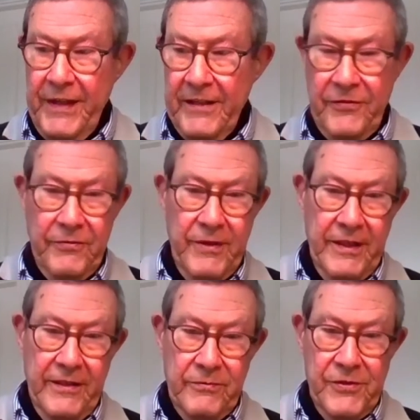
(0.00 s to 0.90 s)
as the
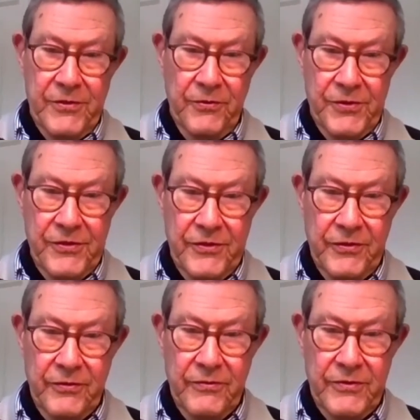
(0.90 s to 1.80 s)
ready resources
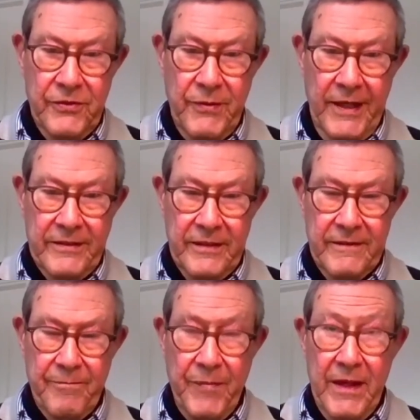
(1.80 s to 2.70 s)
to write
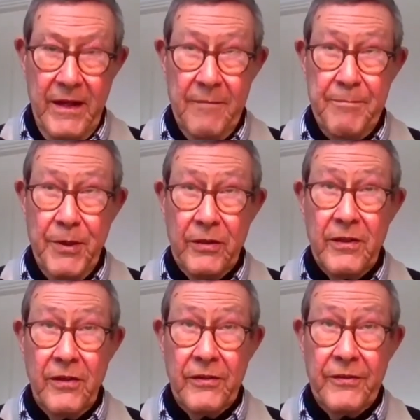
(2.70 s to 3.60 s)
a book
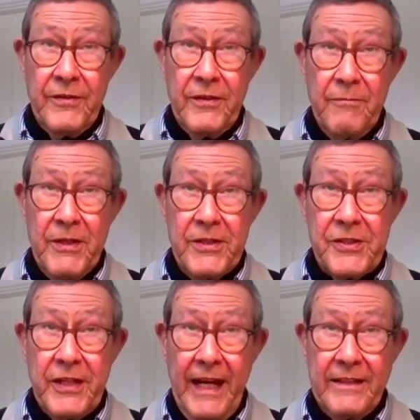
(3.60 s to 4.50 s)
on
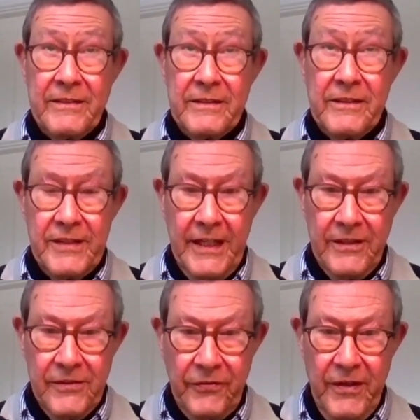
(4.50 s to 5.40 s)
Maersk and
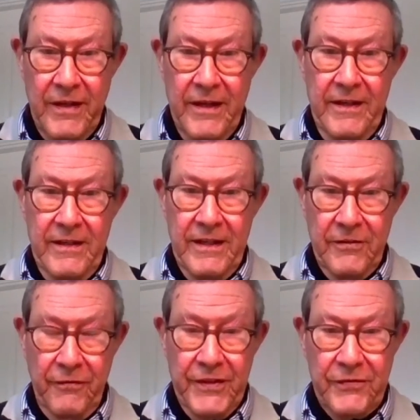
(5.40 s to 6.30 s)
containers in the
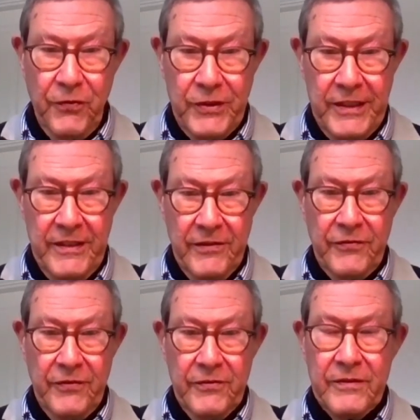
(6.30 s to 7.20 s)
first 40 years.
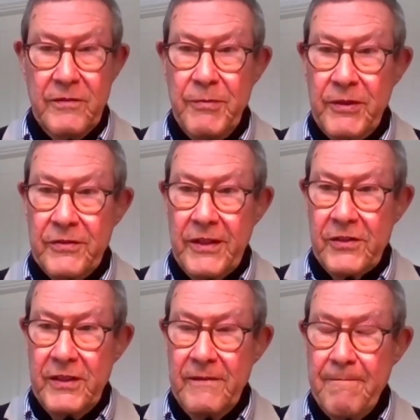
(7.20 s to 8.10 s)
So the book is
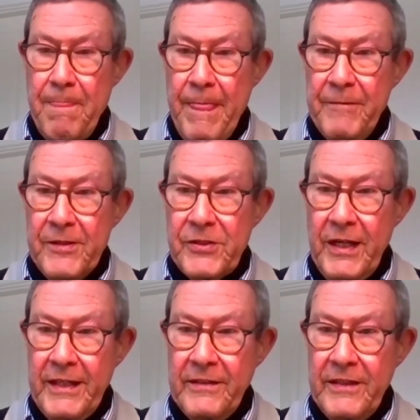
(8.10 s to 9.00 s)
actually Maersk
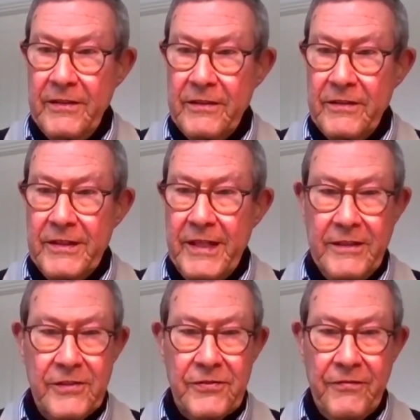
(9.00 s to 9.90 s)
Line in
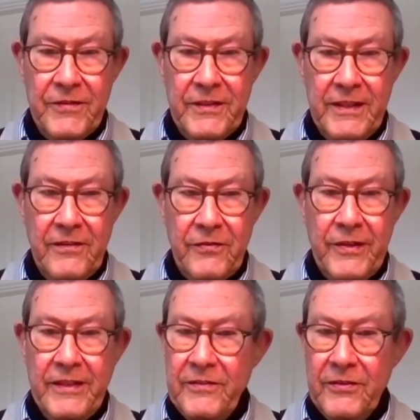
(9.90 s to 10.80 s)
Containers
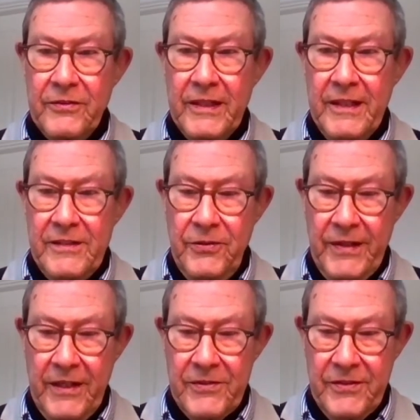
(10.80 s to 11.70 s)
73 to
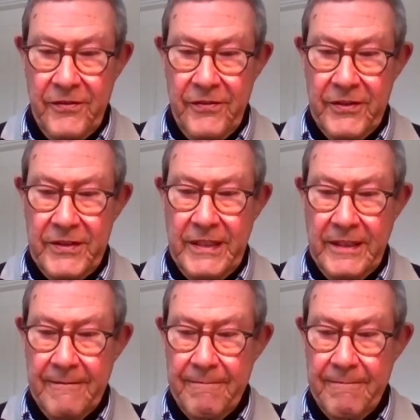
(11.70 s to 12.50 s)
2013.